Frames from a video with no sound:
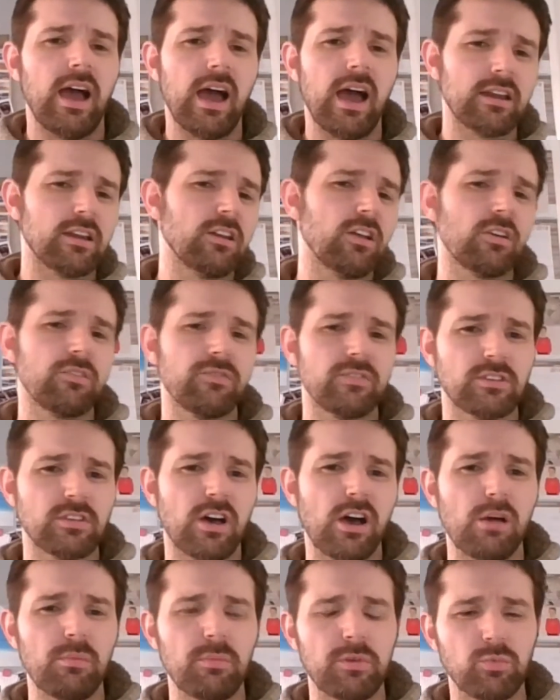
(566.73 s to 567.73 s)
And a lot of the
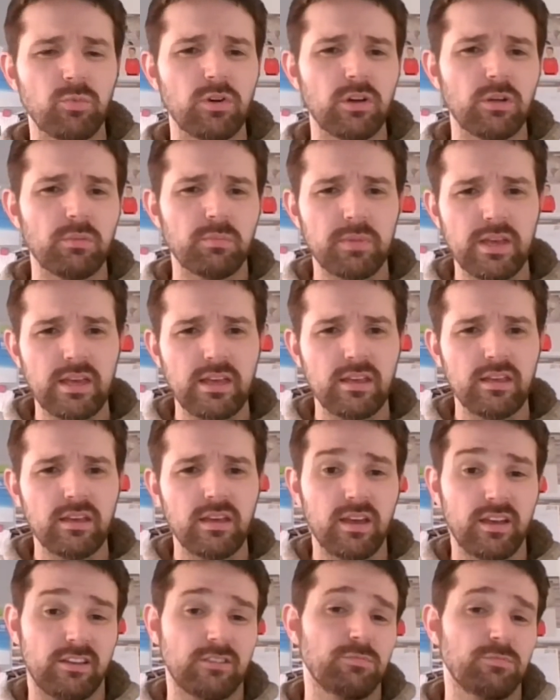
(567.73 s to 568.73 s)
time it will be
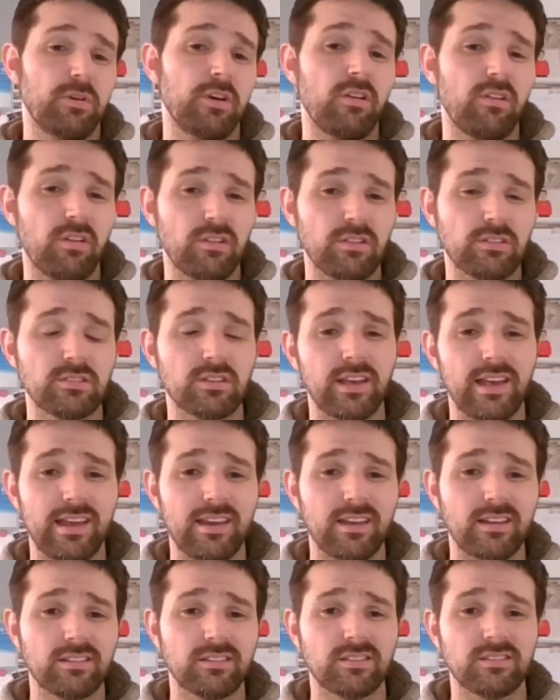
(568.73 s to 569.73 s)
experience and
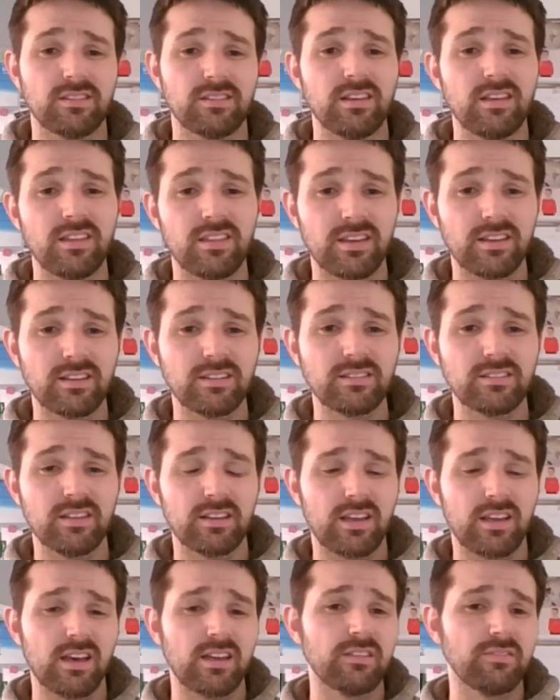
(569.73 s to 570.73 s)
getting to see things
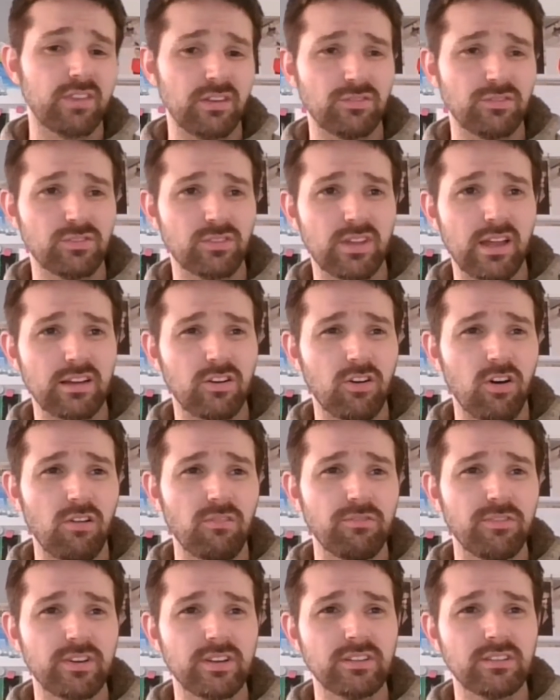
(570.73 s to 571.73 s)
that kind of gives you that
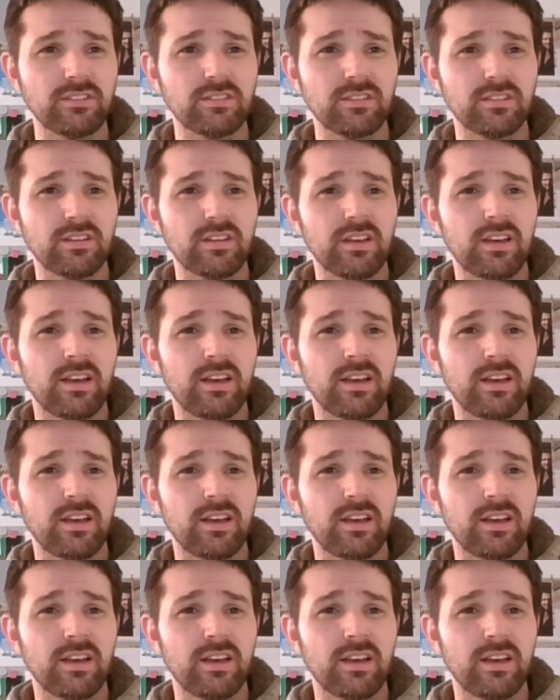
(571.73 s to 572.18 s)
confidence.